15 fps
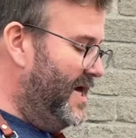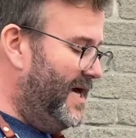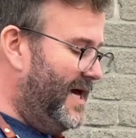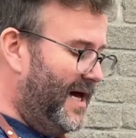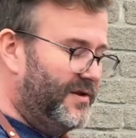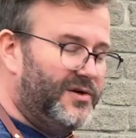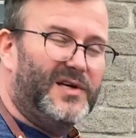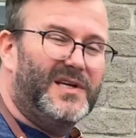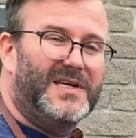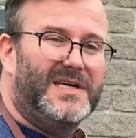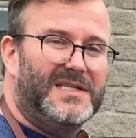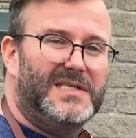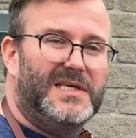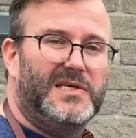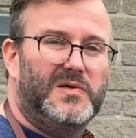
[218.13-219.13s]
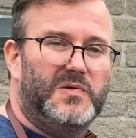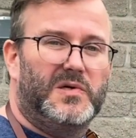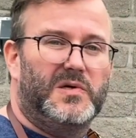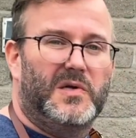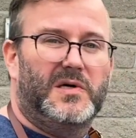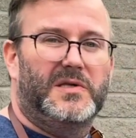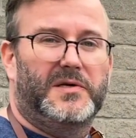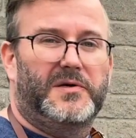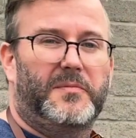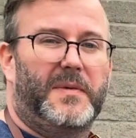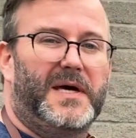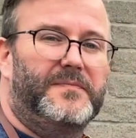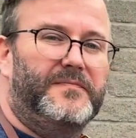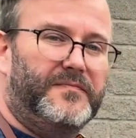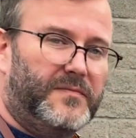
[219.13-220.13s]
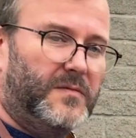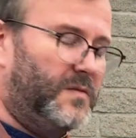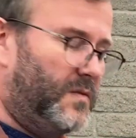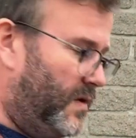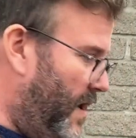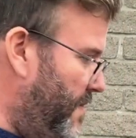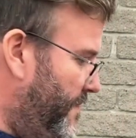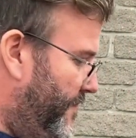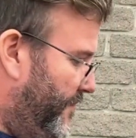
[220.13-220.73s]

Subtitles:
and they're going to continue to cook a little bit. Okay?